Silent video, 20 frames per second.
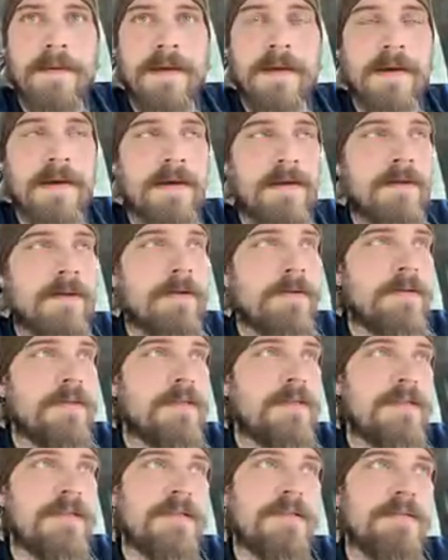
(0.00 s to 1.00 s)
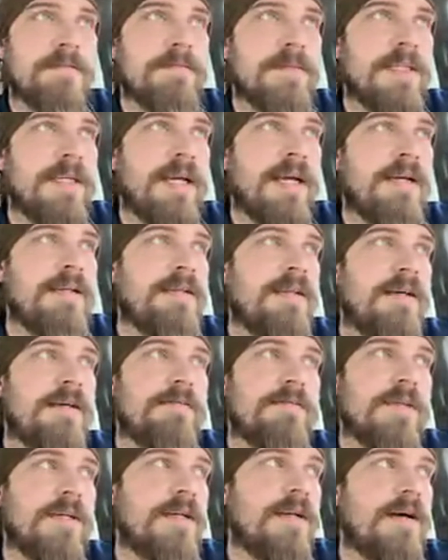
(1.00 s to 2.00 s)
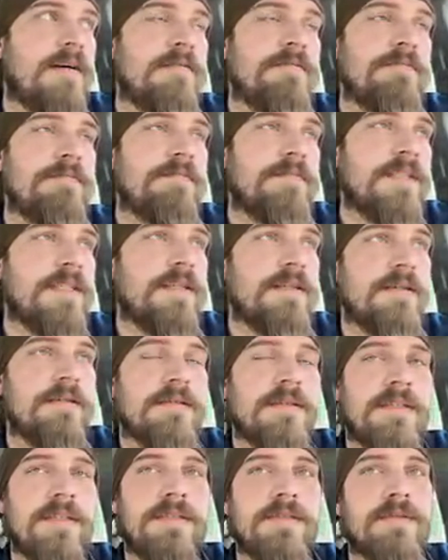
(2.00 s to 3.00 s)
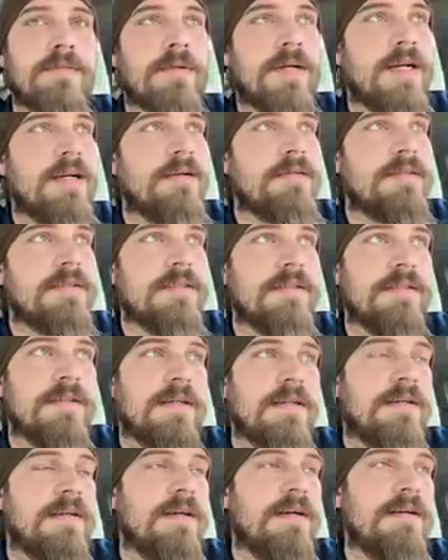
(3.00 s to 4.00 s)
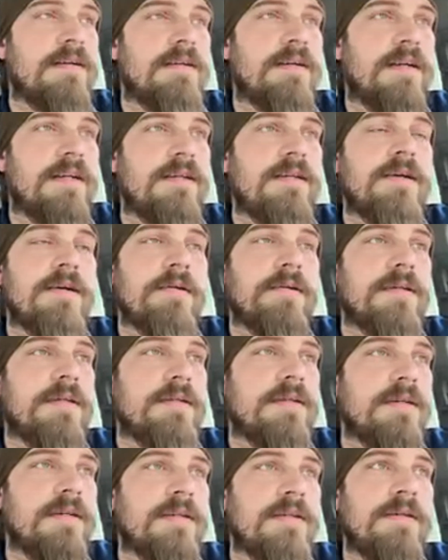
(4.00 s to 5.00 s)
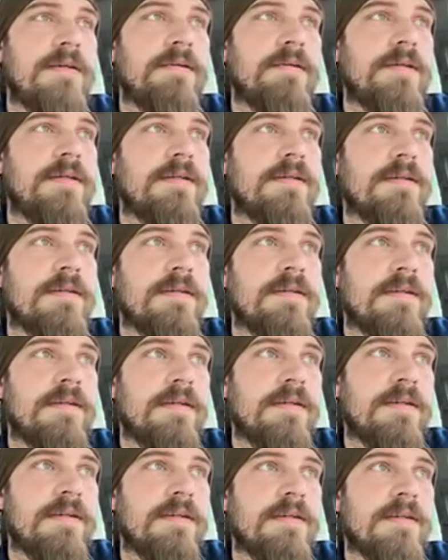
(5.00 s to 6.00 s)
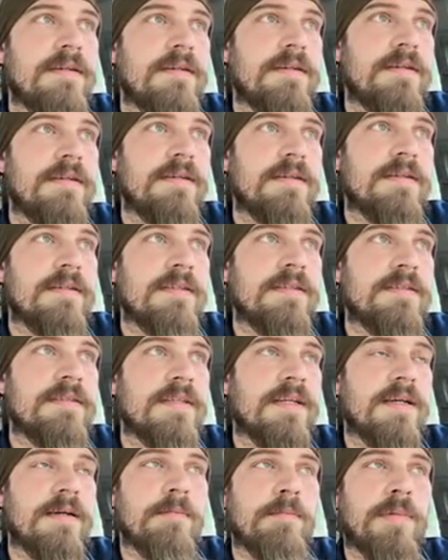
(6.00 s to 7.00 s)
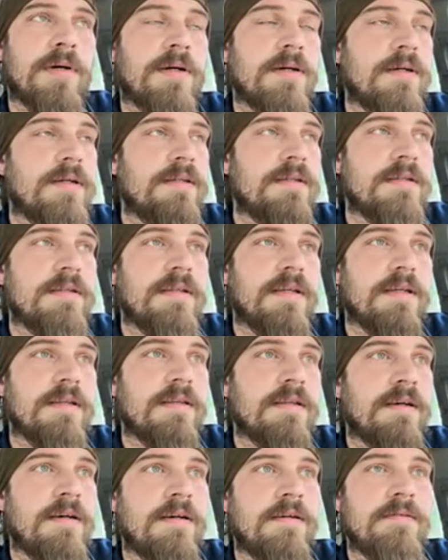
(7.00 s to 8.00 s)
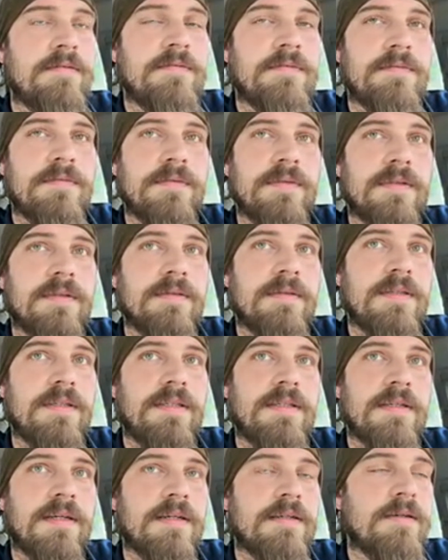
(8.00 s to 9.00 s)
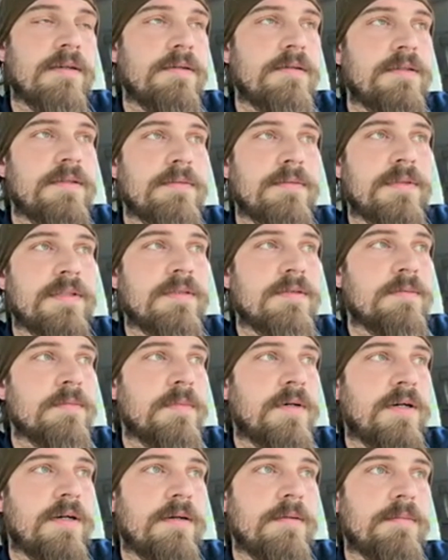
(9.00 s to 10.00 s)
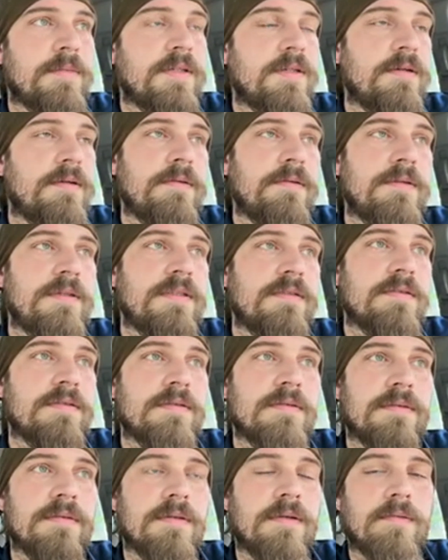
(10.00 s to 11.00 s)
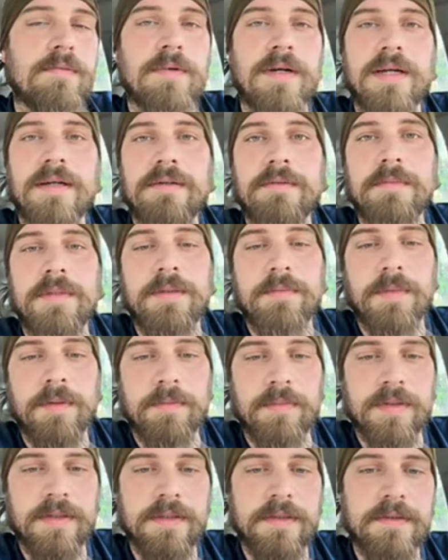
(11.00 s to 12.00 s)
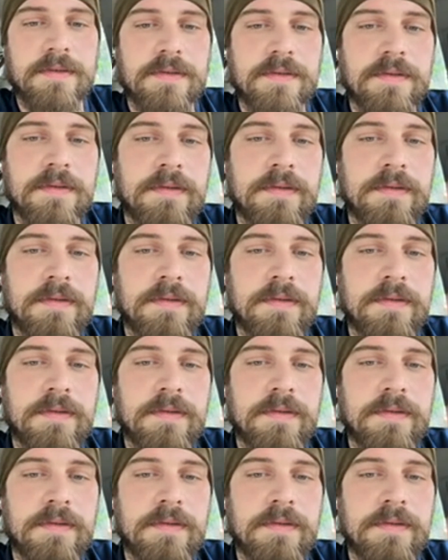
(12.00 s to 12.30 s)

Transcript: And I know he ain't left. He's around. I know it. I know it. Because that bond, that love, I know he's with his mom. I know he's around me and my brothers.